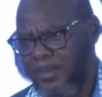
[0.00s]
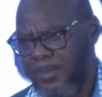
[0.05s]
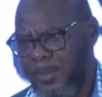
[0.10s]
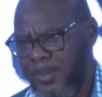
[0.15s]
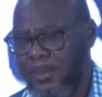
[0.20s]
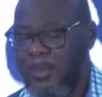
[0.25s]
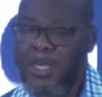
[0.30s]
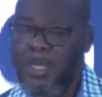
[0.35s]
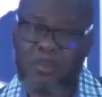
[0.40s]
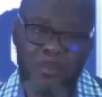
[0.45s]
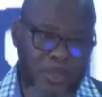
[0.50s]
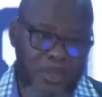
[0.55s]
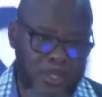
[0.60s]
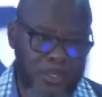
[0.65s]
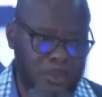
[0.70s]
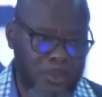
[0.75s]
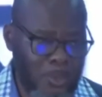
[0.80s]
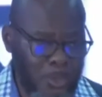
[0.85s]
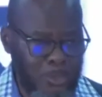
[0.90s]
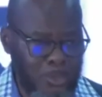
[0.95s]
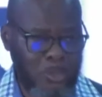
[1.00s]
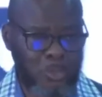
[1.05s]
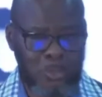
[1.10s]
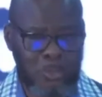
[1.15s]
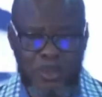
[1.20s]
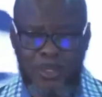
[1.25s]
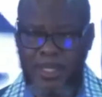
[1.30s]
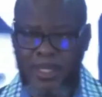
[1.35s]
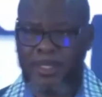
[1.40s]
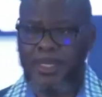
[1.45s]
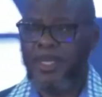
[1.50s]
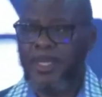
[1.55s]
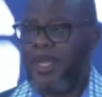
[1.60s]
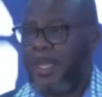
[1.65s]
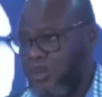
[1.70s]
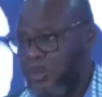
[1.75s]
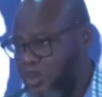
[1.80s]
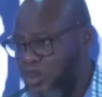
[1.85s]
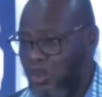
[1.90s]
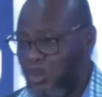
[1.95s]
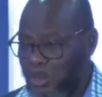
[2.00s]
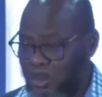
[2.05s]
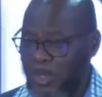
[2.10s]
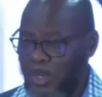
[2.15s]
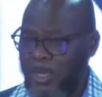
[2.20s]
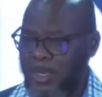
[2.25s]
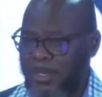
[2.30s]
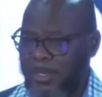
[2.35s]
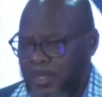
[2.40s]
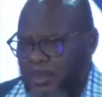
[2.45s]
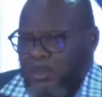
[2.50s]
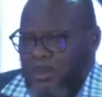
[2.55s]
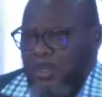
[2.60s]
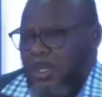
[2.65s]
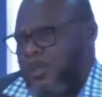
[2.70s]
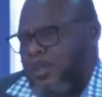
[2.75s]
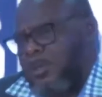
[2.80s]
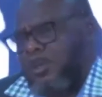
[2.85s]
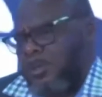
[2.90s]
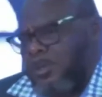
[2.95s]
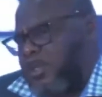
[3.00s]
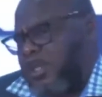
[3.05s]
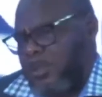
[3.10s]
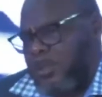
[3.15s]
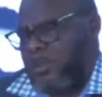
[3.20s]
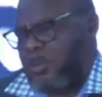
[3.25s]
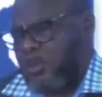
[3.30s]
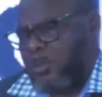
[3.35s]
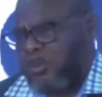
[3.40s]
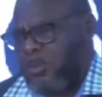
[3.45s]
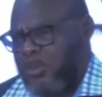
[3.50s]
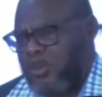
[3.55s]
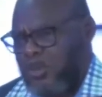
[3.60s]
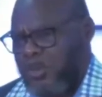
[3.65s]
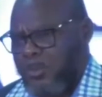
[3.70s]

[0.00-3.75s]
When I prayed, God told me that I should go to her. And I told her, God said I should come to you.